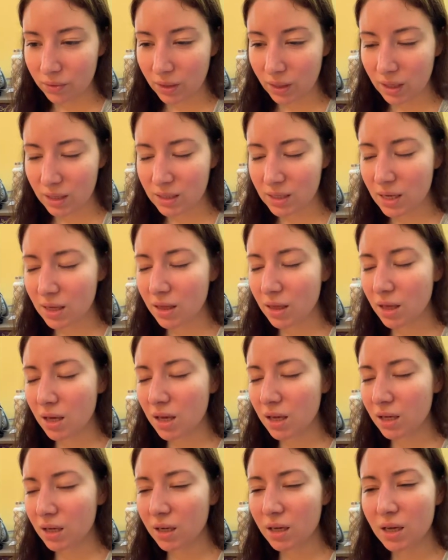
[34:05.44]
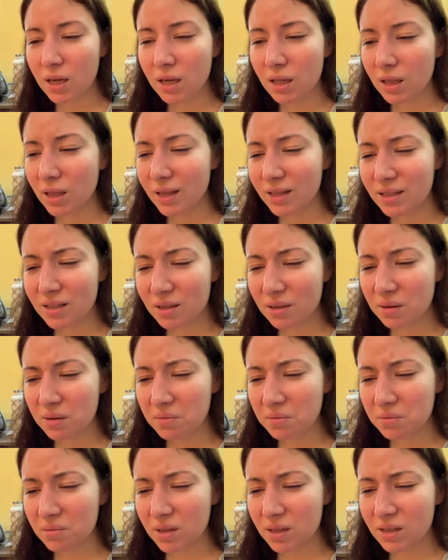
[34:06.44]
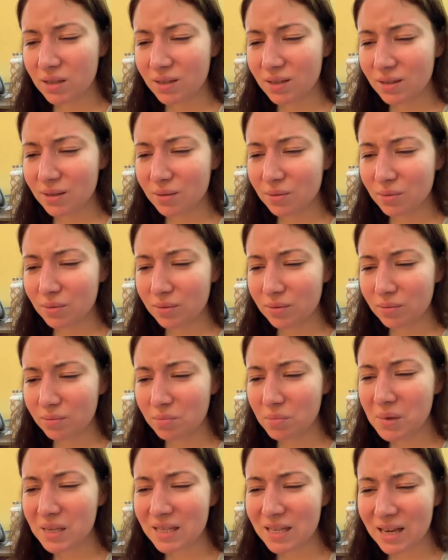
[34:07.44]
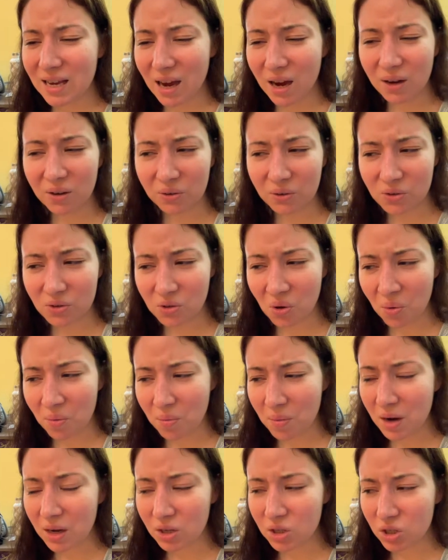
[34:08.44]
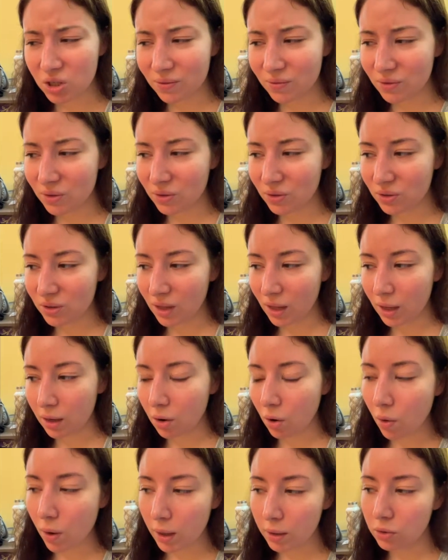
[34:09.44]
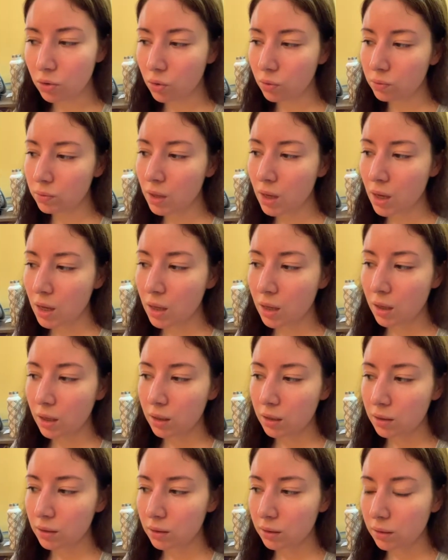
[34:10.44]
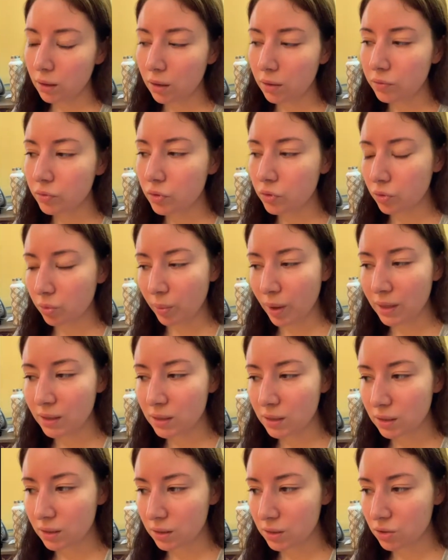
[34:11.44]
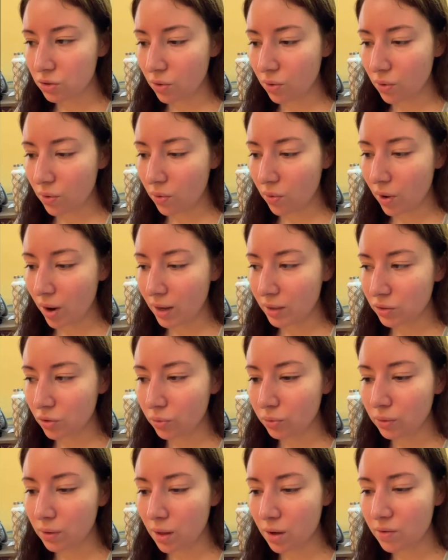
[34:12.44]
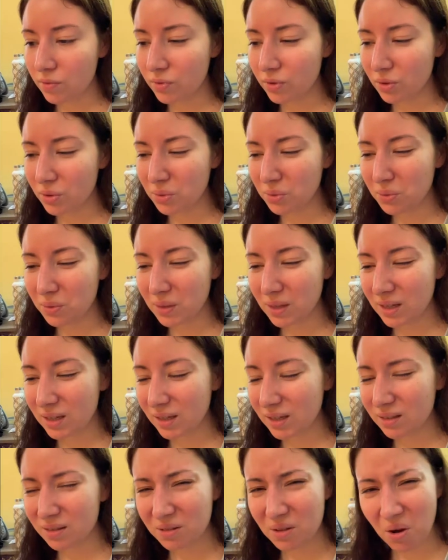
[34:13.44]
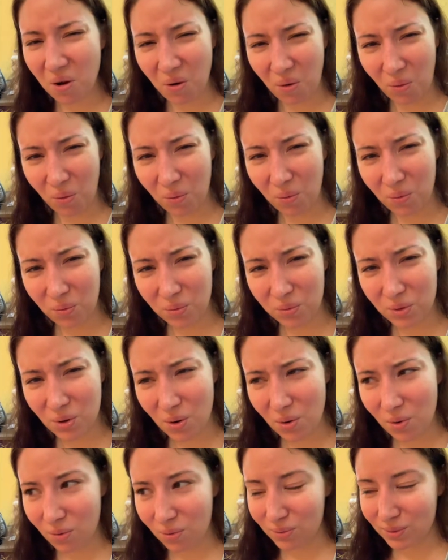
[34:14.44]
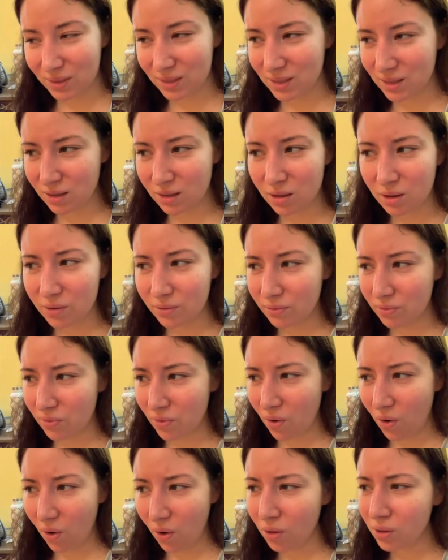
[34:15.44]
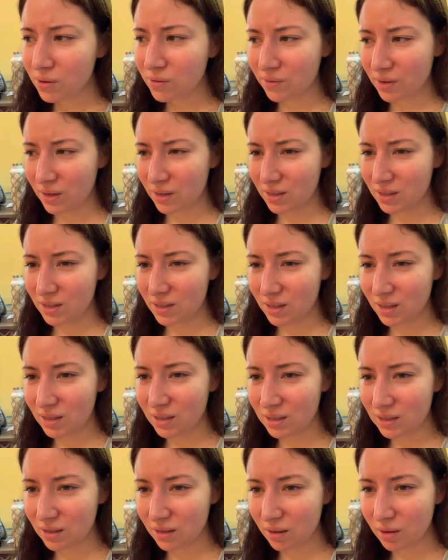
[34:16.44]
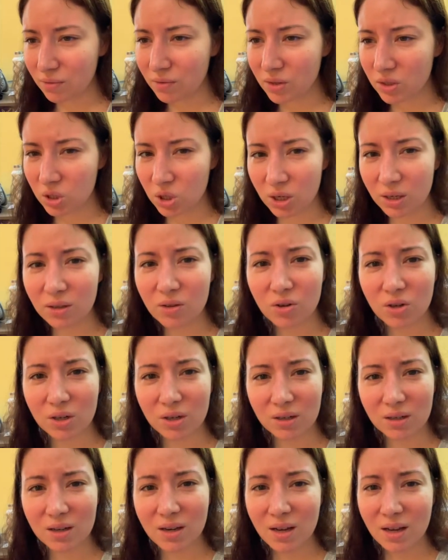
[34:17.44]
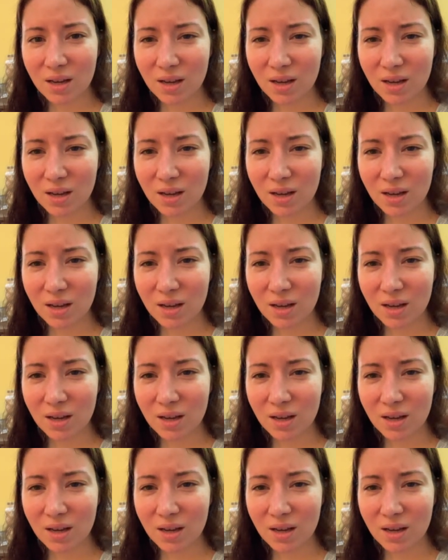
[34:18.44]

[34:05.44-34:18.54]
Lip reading: Because I think that's missing out on so much if you're like, oh, I don't love you romantically, so I don't love you. Like, no, let's love all of us. Let's love each other.